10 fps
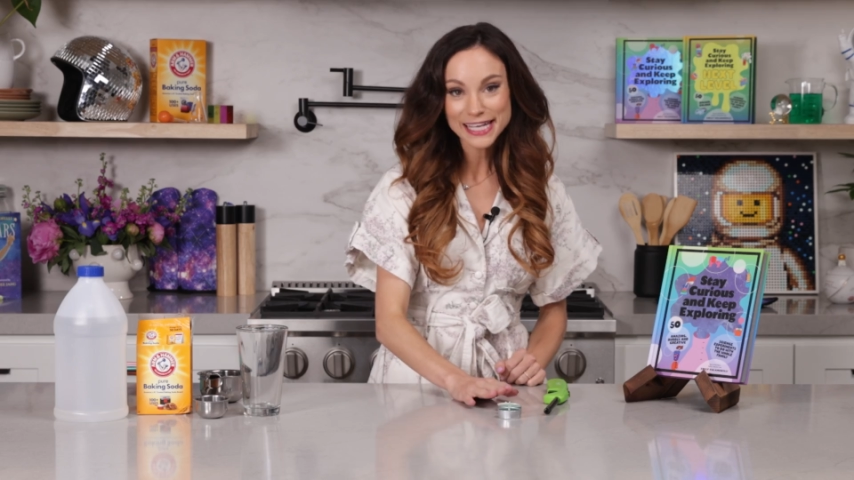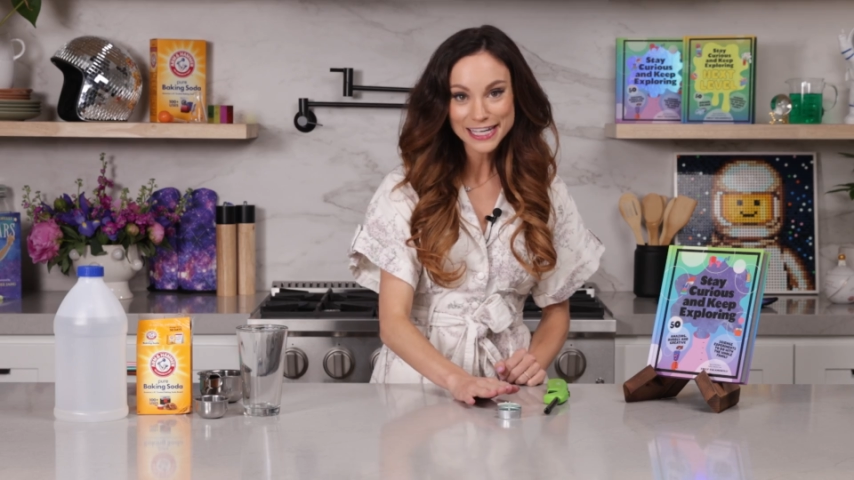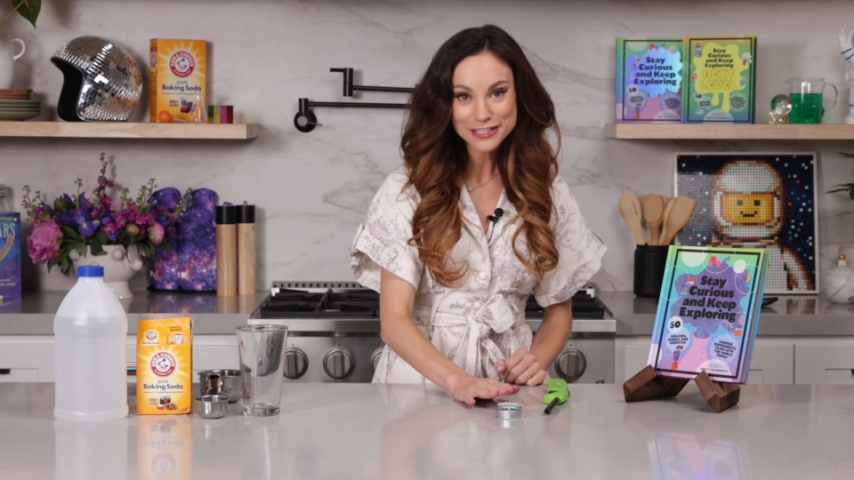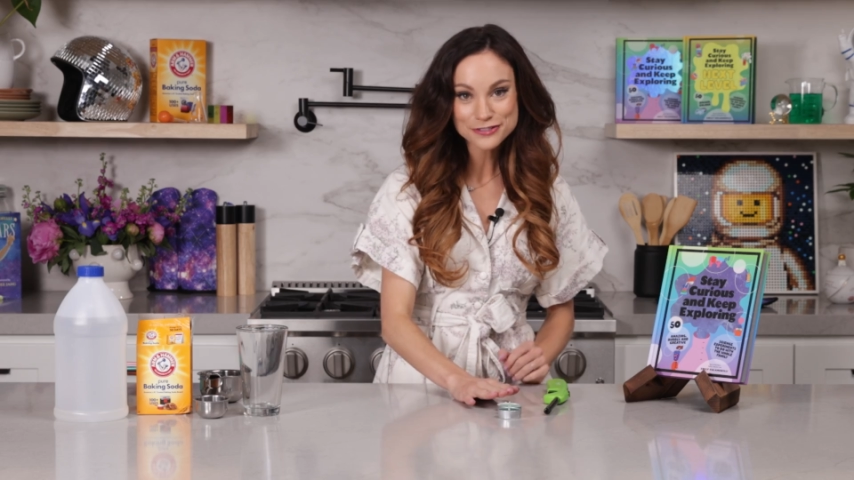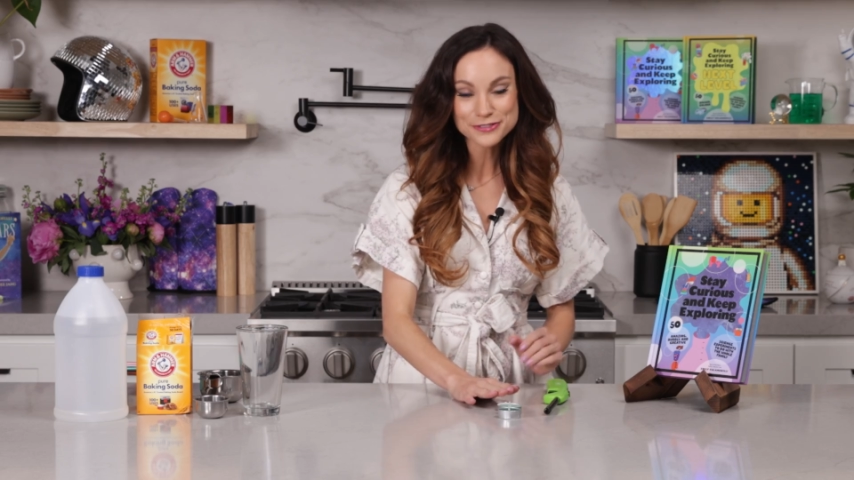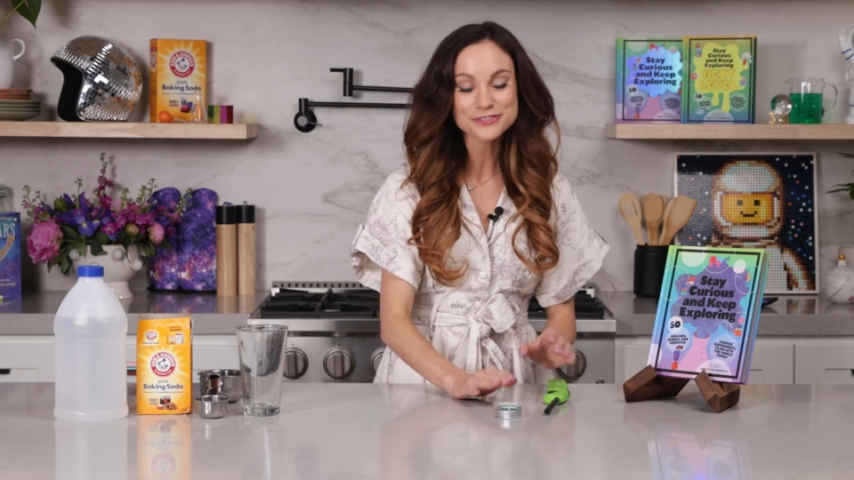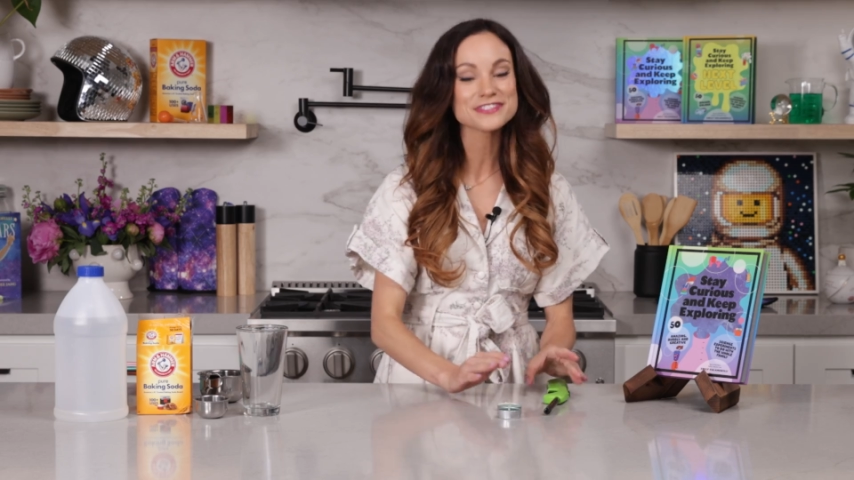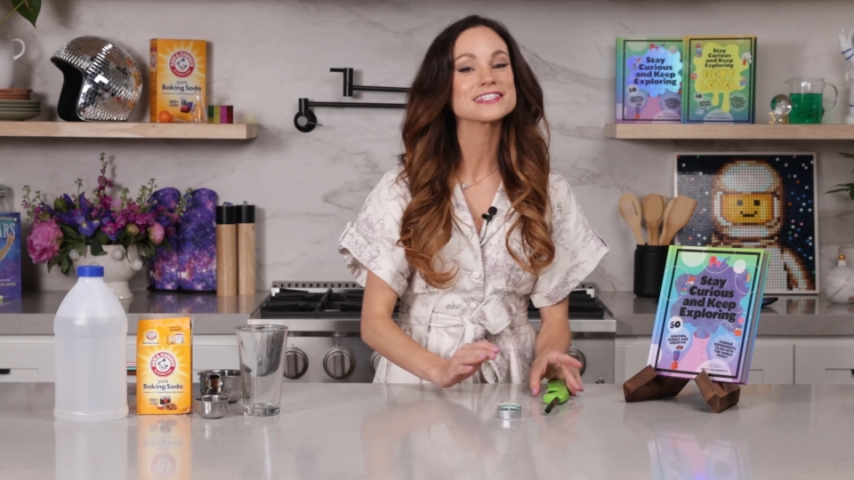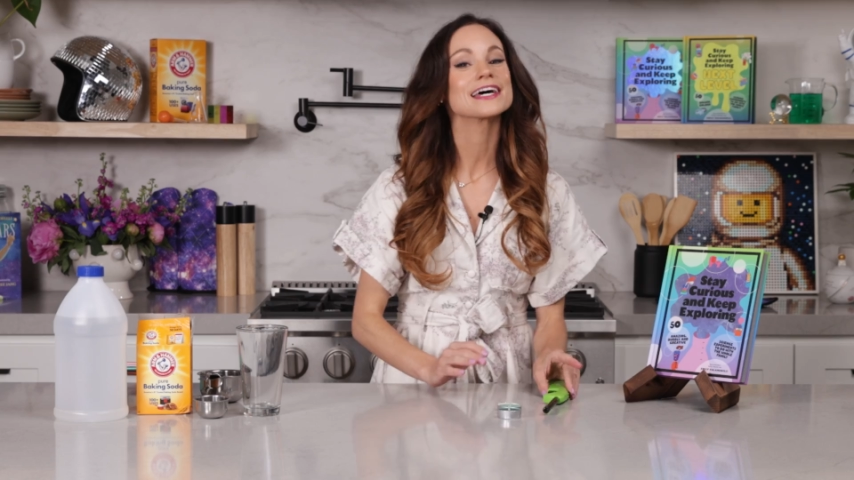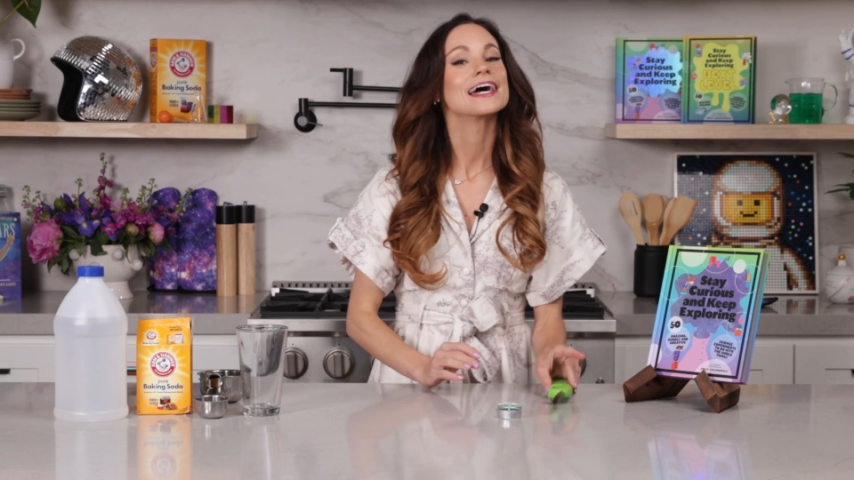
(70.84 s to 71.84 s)

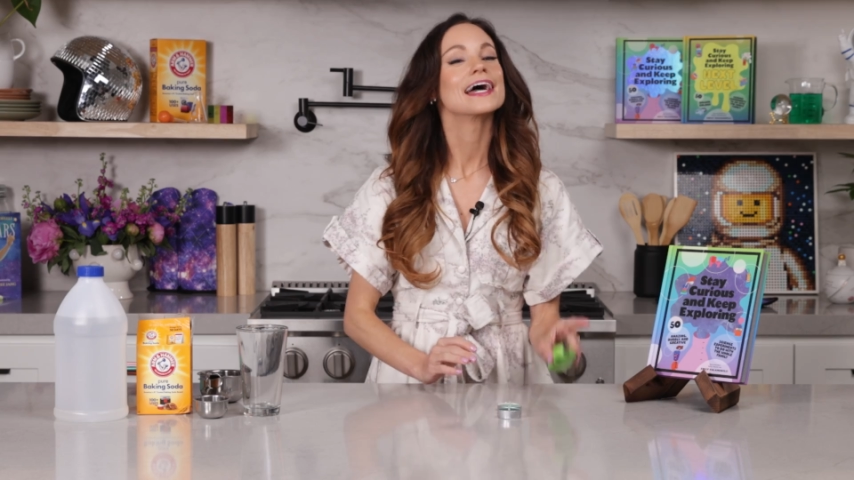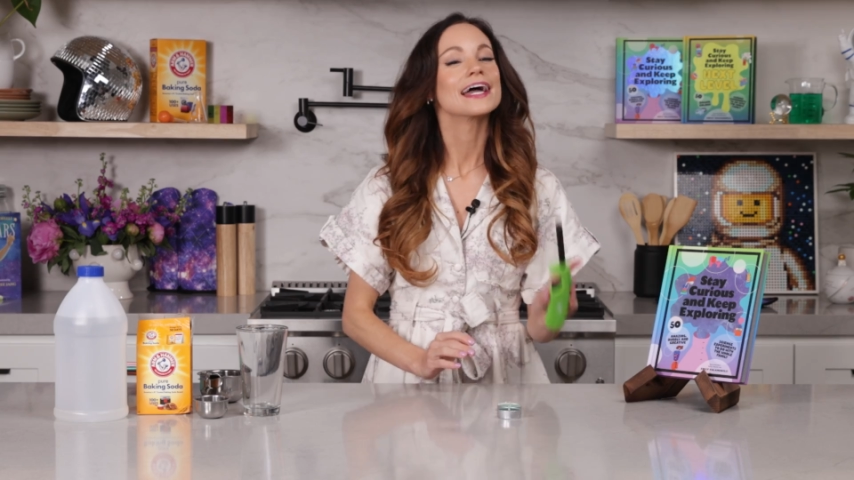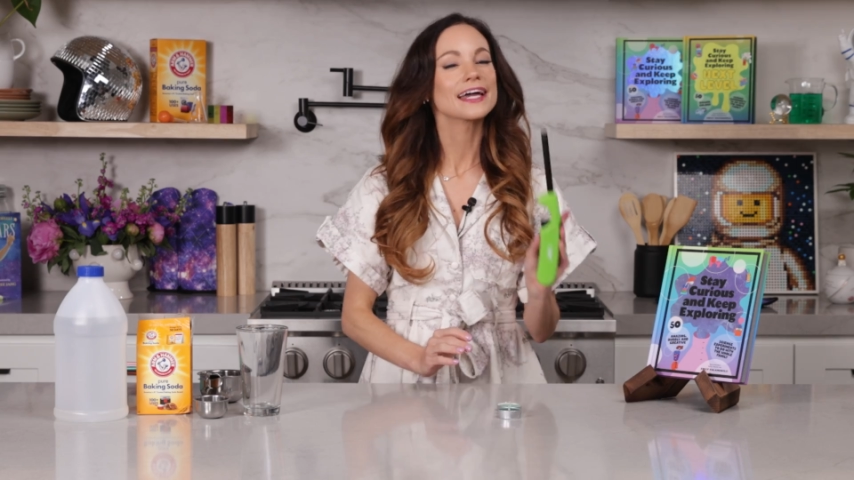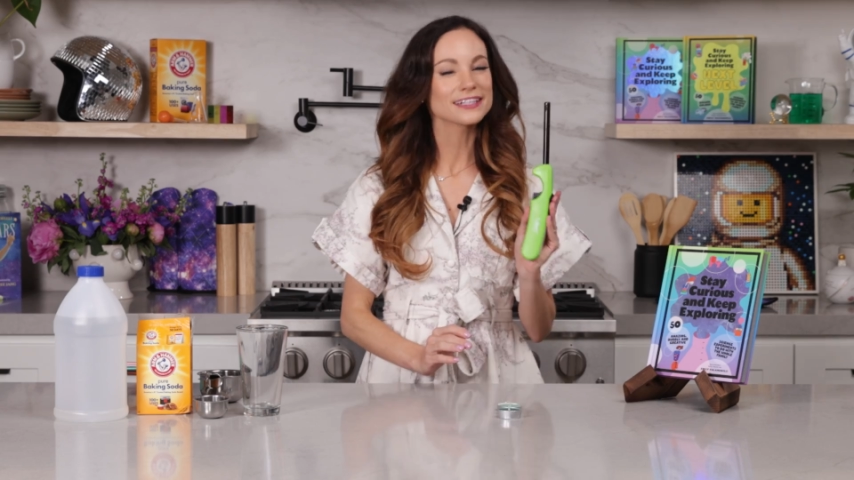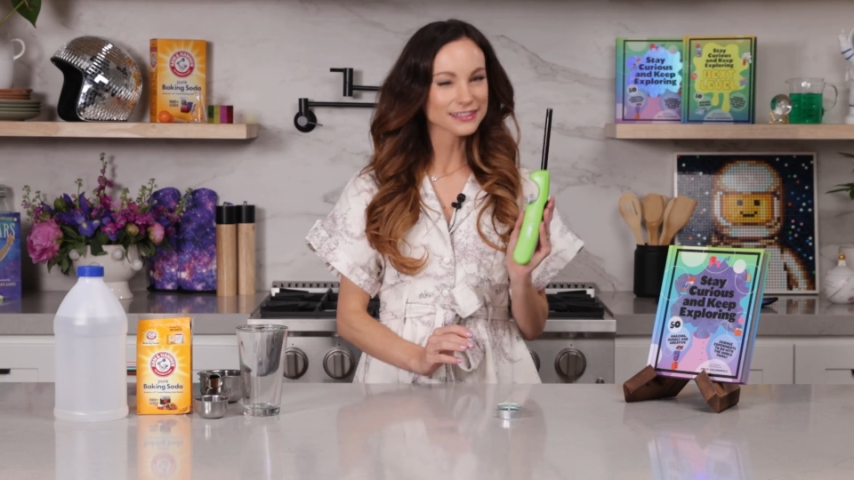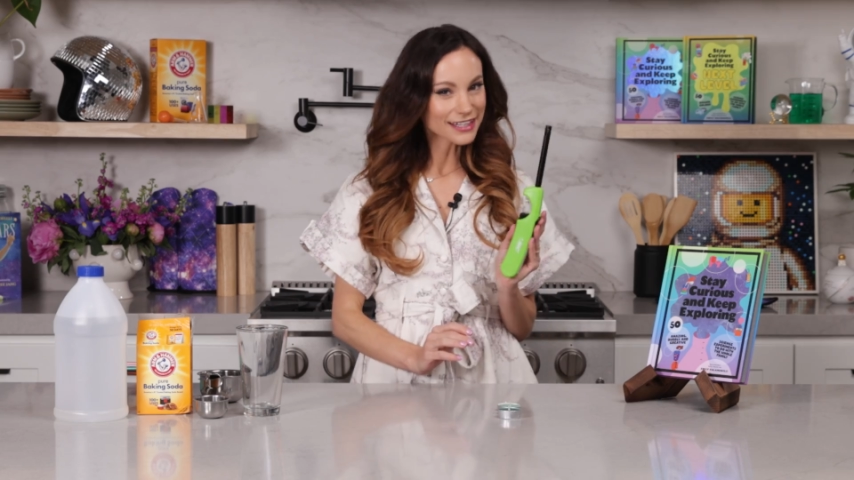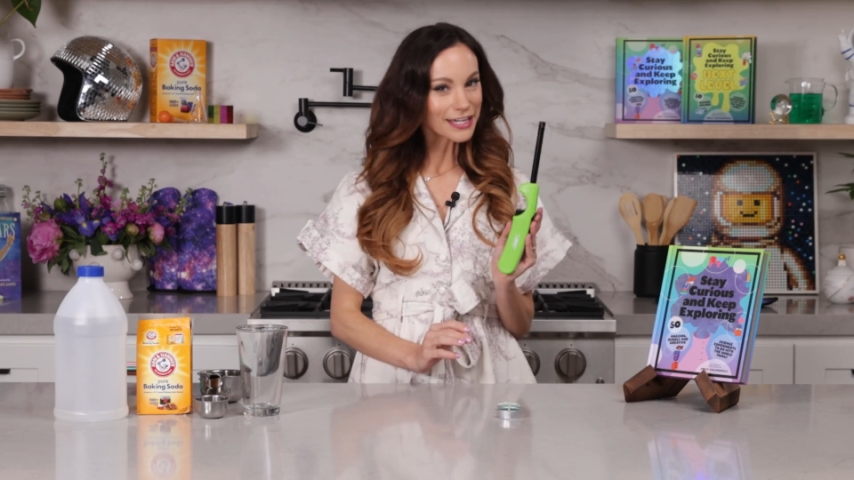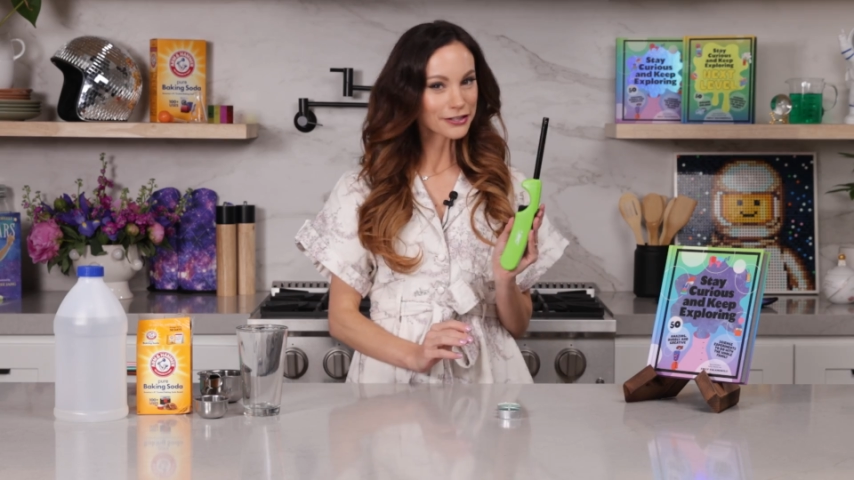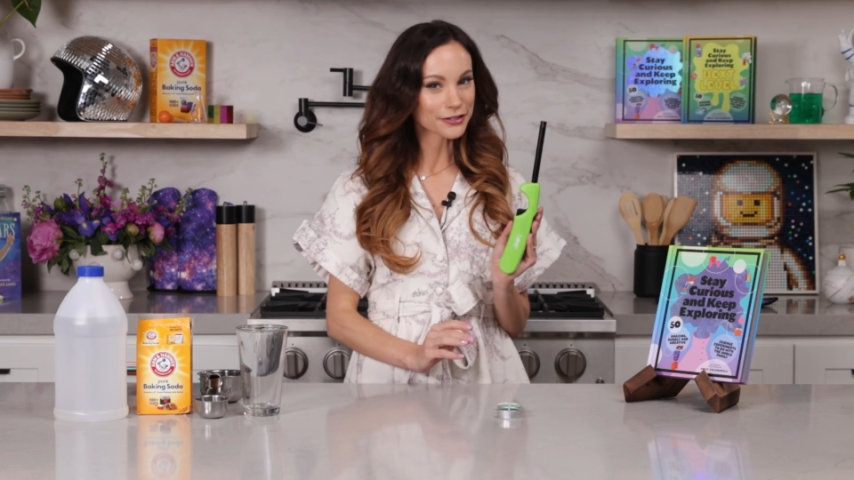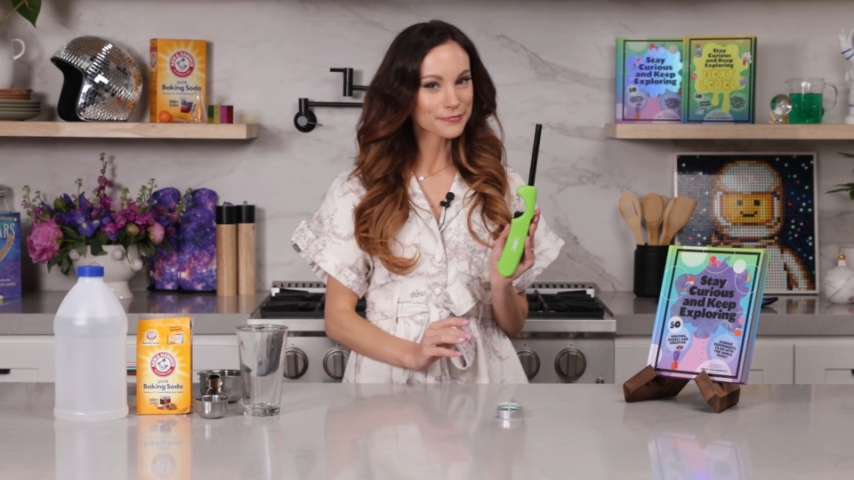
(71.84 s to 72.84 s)
candles, and a
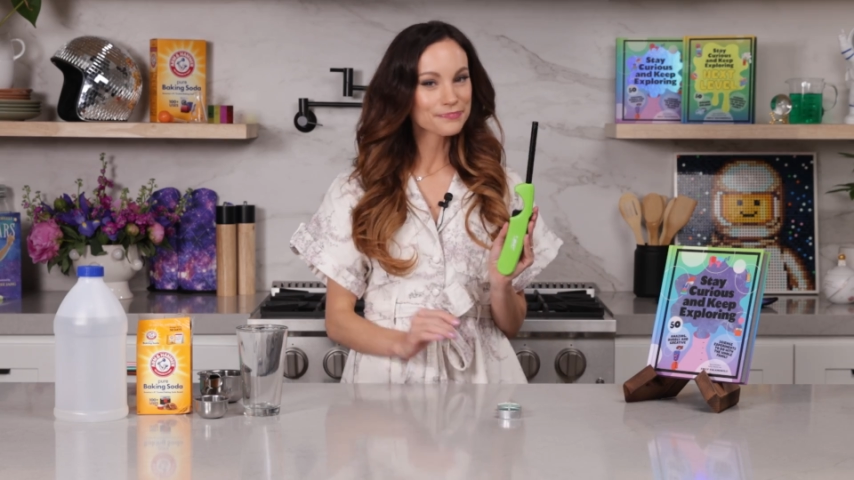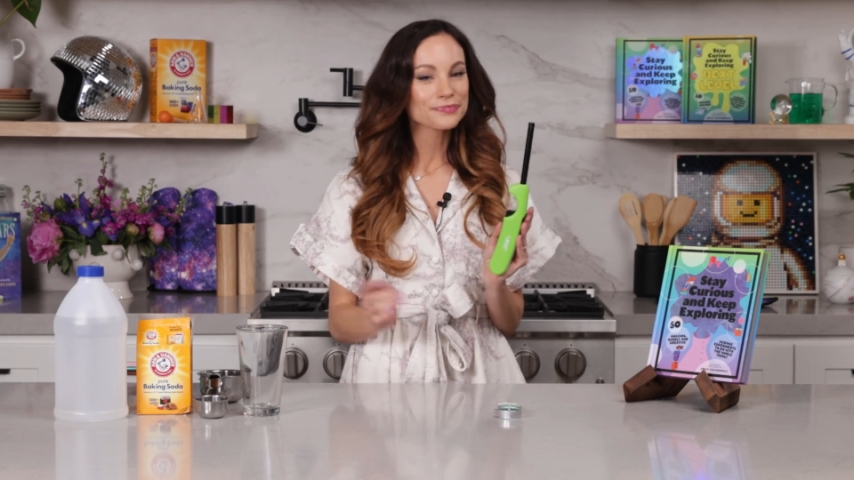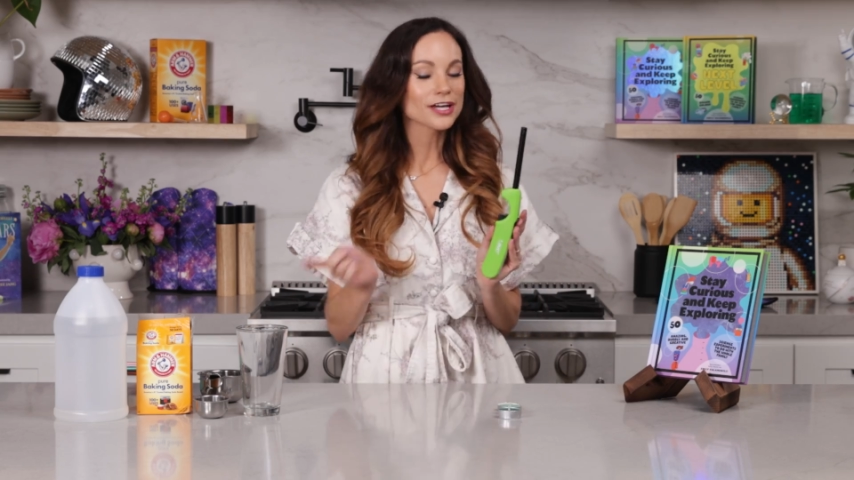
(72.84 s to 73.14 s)
lighter.